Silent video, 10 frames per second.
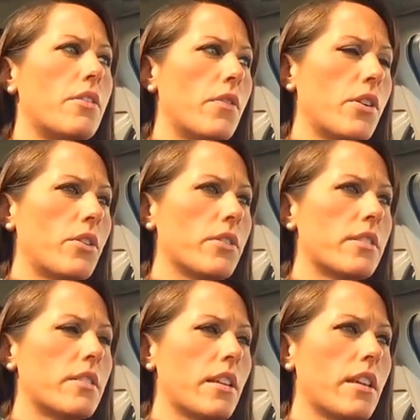the vertical
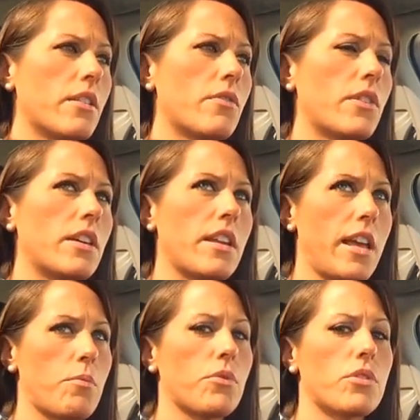sleeve in
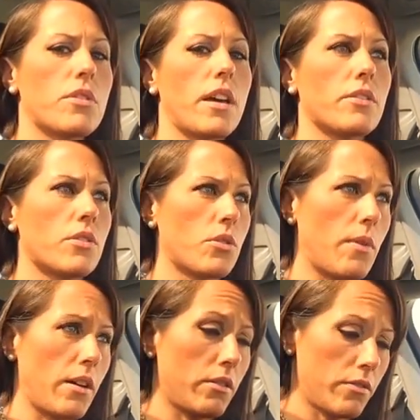April
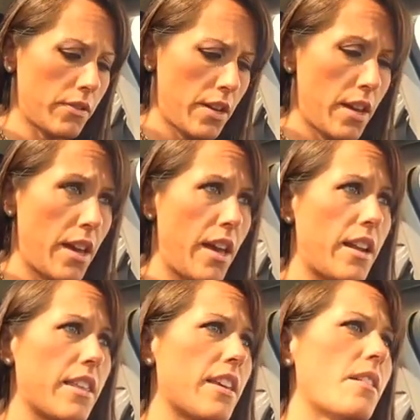2012,
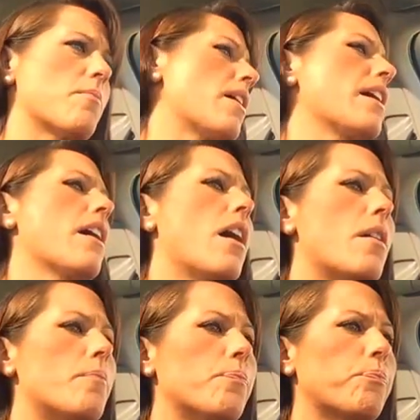and I think my
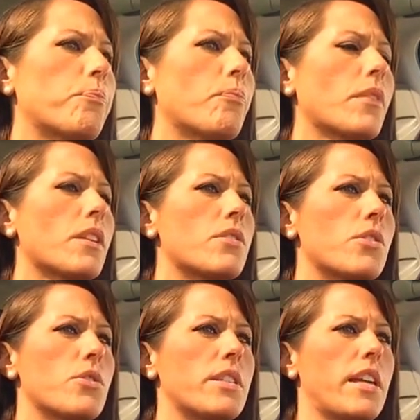
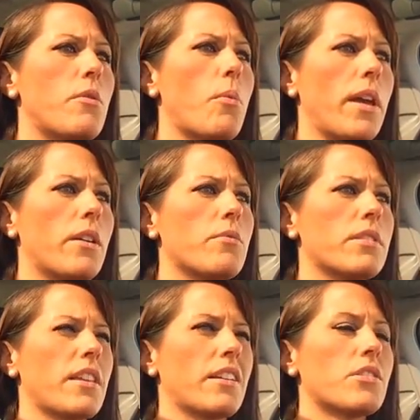surgery date weight
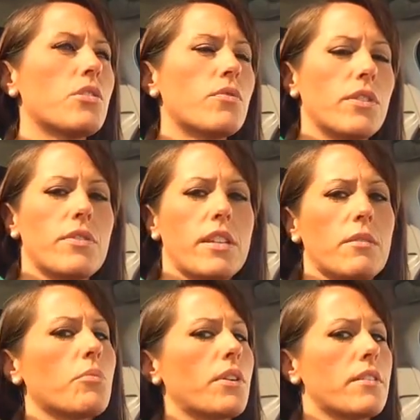was like
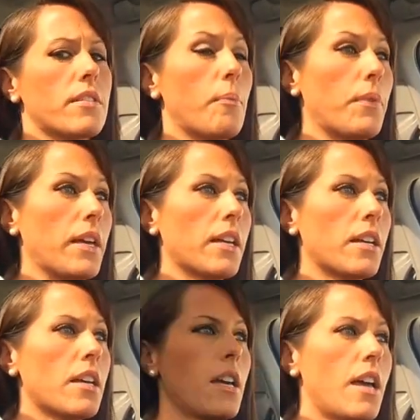215 point
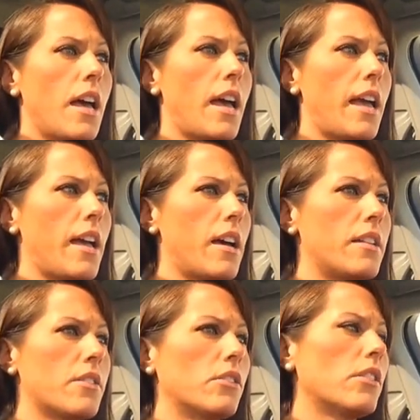something,
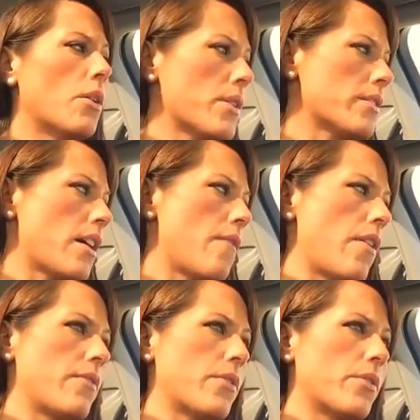and the lowest I've
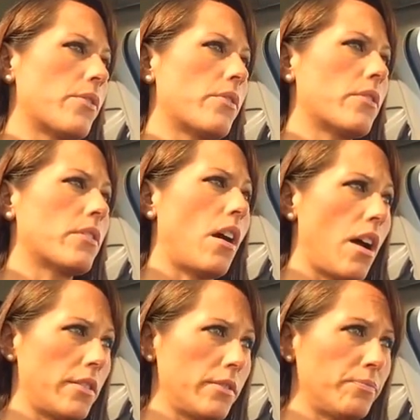ever
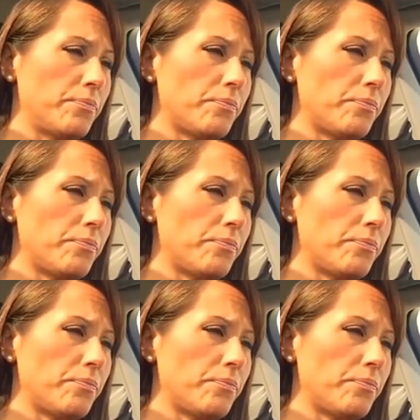gotten